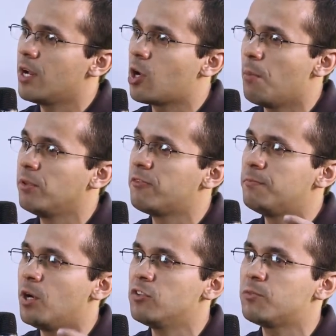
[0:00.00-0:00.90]
a couple of
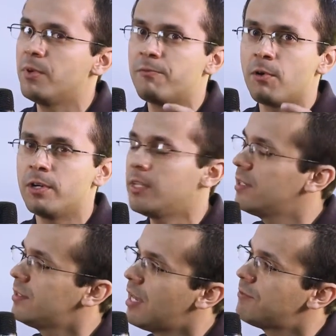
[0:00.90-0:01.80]
months before
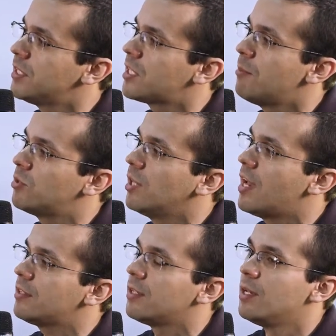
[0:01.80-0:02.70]
that DevNet came to
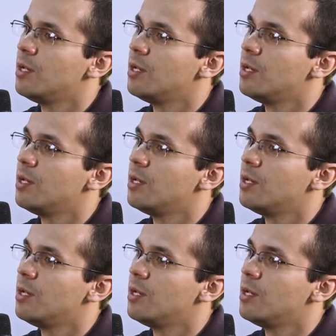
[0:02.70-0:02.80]
light.